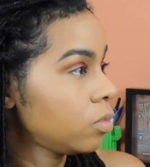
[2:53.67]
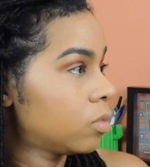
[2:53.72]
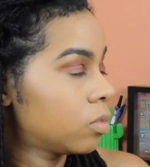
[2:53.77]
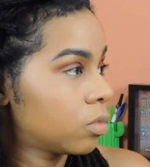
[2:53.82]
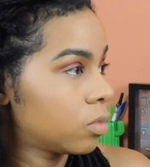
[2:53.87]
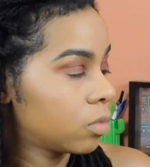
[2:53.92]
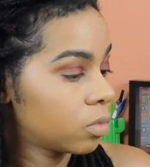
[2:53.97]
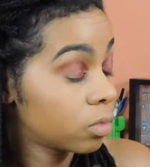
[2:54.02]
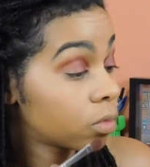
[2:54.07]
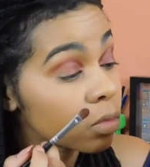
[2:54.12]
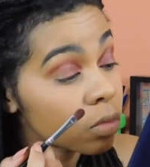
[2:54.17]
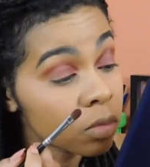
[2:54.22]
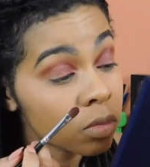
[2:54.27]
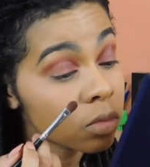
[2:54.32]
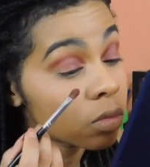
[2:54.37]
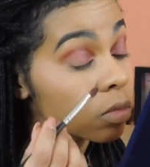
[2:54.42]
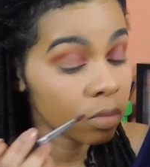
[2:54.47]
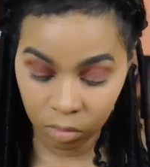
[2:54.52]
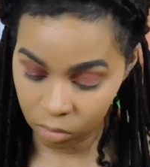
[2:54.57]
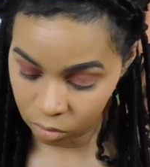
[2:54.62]
And I'm
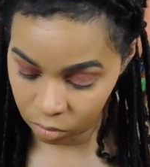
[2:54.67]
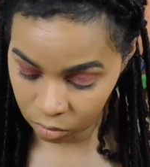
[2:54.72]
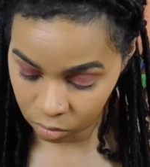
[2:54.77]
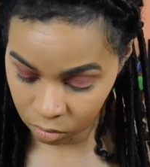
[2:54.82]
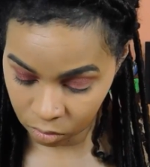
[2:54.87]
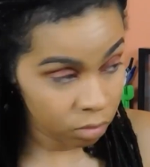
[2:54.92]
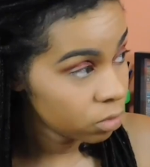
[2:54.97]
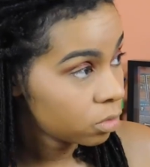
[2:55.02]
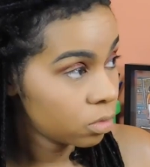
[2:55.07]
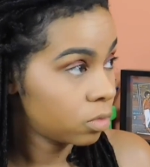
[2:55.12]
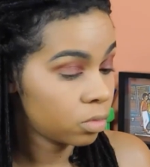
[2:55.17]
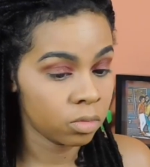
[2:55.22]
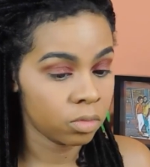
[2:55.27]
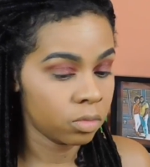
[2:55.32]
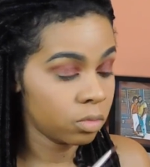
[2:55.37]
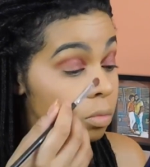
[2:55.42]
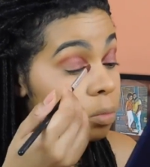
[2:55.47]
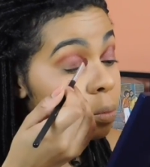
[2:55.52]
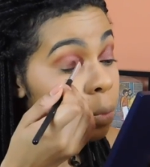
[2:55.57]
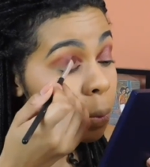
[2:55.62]
just going to
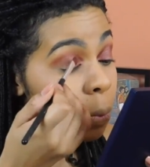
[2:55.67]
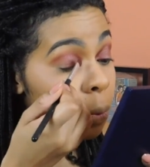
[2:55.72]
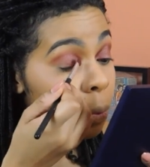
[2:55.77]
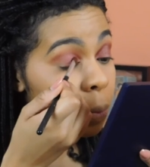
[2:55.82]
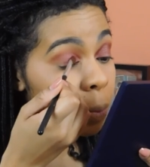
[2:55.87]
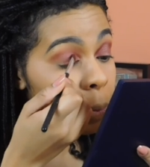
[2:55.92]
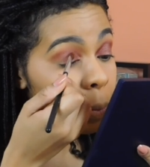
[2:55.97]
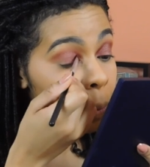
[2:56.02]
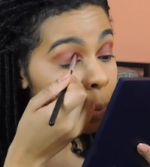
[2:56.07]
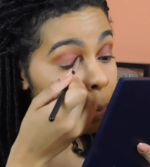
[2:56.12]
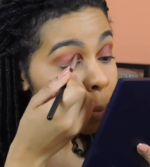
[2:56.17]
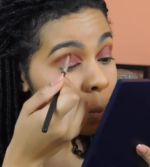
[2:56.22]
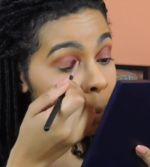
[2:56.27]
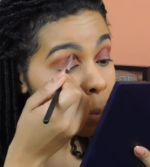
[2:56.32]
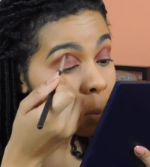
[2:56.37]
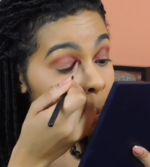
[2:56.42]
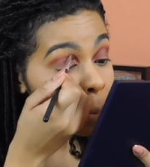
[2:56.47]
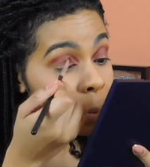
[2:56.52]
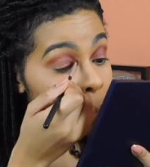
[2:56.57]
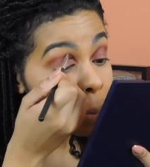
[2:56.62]
brush
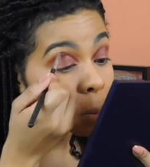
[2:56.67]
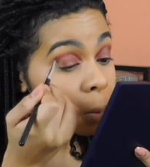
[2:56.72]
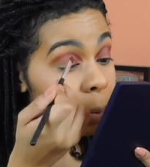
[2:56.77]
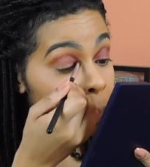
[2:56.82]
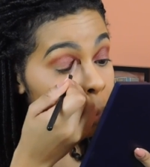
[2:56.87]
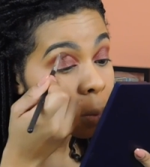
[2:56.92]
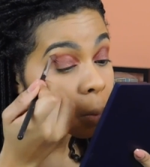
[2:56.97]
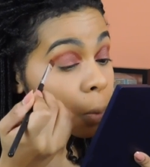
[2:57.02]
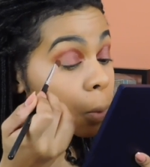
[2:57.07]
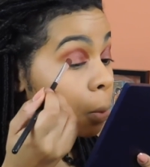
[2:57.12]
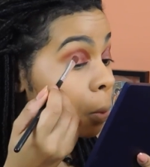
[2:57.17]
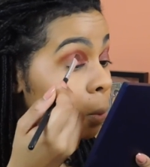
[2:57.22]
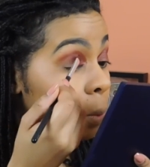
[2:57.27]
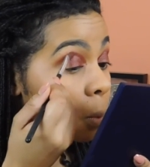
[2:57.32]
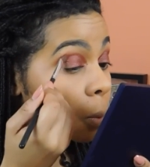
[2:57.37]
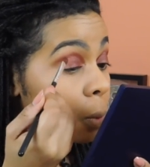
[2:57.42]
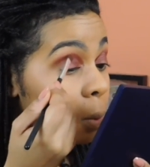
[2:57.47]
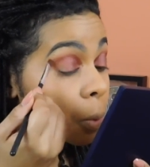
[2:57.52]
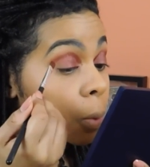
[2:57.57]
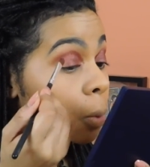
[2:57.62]
away some of the
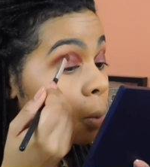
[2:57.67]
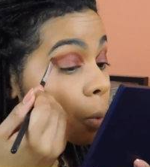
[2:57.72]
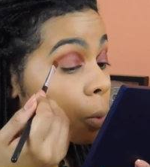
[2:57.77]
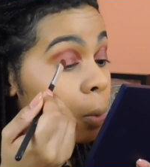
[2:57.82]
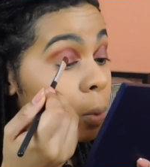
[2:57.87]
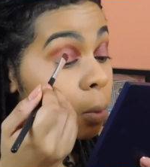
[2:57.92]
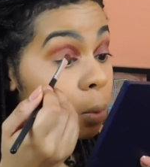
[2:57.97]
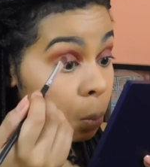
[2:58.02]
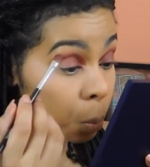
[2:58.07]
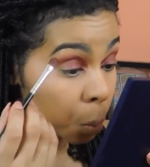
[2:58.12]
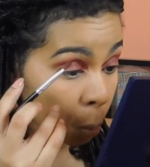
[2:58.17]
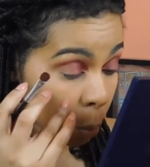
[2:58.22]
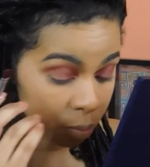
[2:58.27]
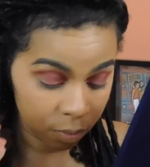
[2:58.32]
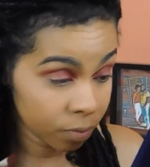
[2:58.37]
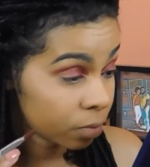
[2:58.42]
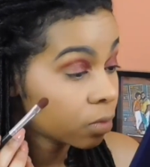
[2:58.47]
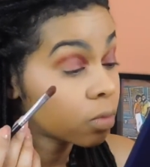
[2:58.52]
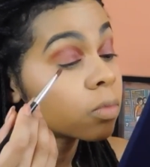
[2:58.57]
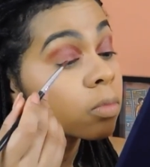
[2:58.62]
fallout that
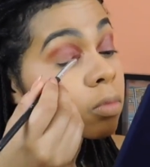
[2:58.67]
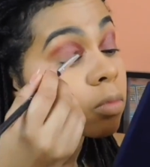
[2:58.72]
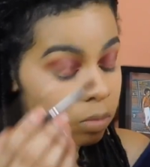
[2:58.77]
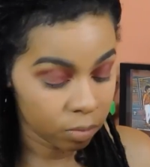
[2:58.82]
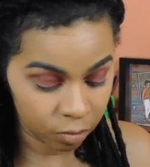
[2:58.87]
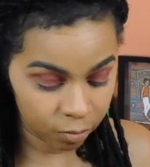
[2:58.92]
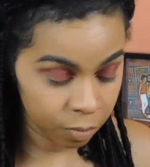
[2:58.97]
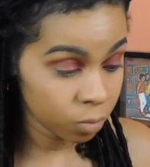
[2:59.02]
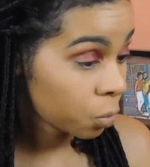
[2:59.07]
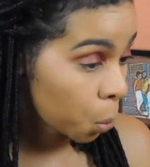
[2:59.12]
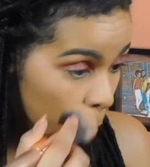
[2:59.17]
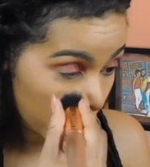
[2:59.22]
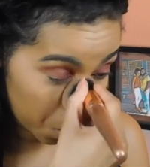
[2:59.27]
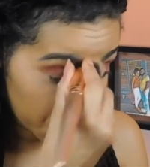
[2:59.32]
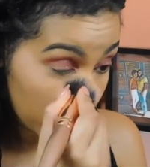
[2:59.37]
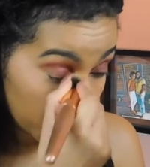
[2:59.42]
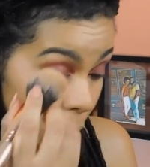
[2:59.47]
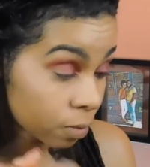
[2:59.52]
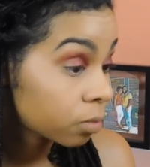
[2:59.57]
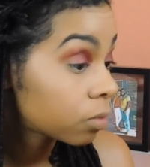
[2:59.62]
falls
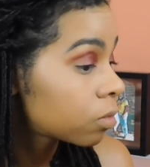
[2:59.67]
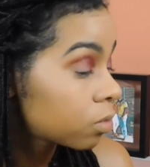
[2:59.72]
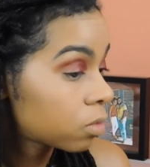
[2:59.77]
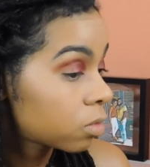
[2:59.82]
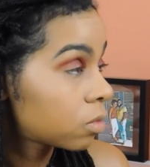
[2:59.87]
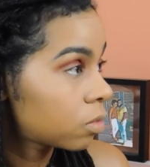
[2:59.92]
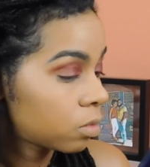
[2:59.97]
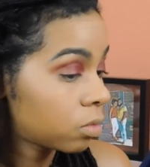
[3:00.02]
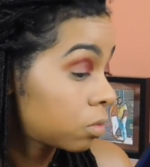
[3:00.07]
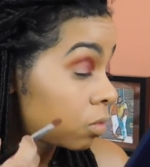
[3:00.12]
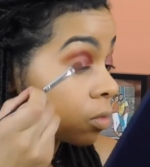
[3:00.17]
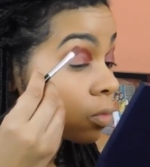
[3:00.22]
down on my